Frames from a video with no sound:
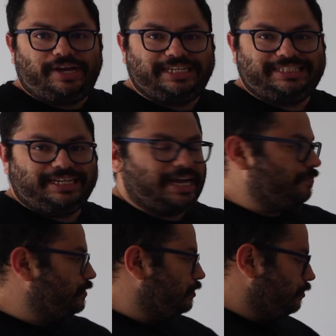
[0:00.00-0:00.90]
I did
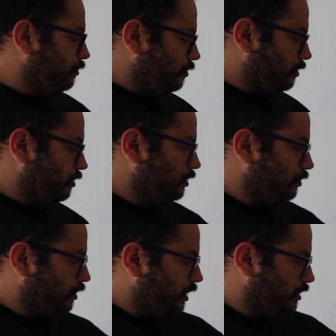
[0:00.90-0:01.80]
have to
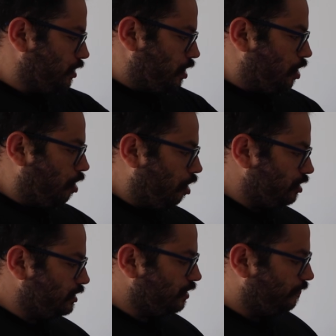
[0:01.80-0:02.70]
do this.
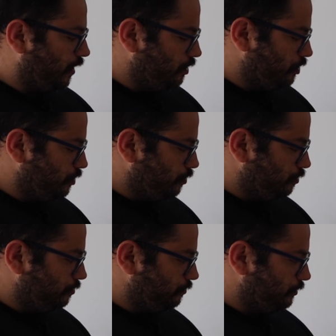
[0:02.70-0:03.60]
Honestly, if I
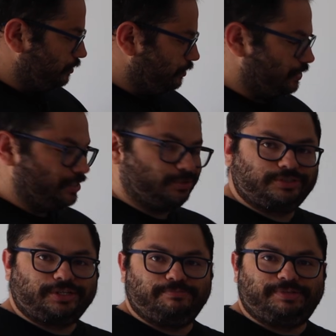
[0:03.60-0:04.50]
knew this
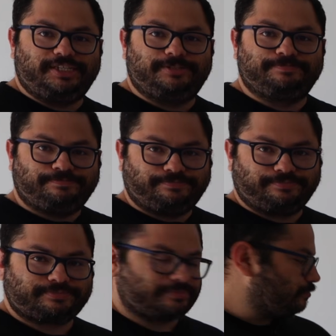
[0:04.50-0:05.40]
was going to be
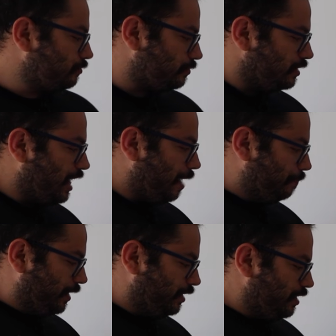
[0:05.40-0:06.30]

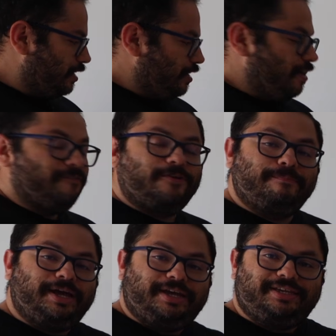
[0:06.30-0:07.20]
happening, for
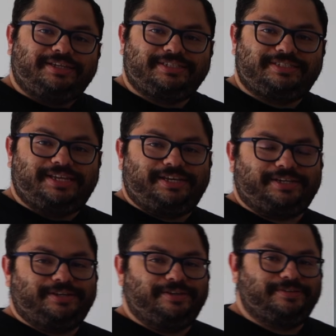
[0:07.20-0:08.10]
my sake
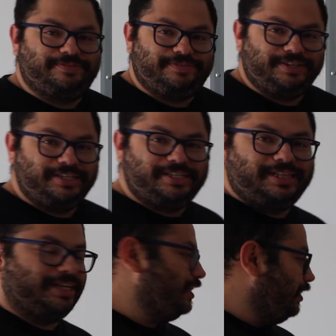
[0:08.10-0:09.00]
of
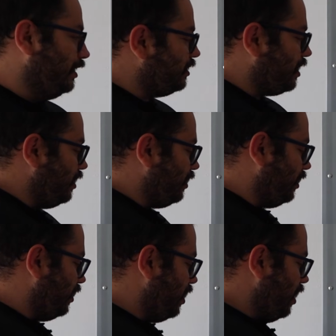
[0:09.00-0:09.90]
cleanliness kind of
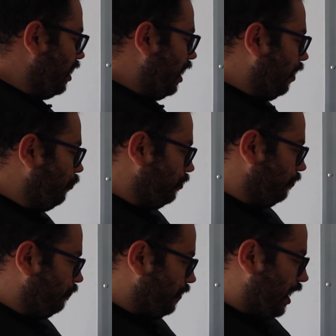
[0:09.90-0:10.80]
thing, I would
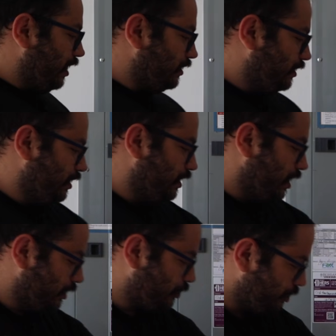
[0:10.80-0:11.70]
have asked the
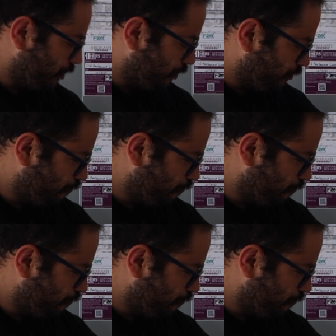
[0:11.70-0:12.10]
electrician to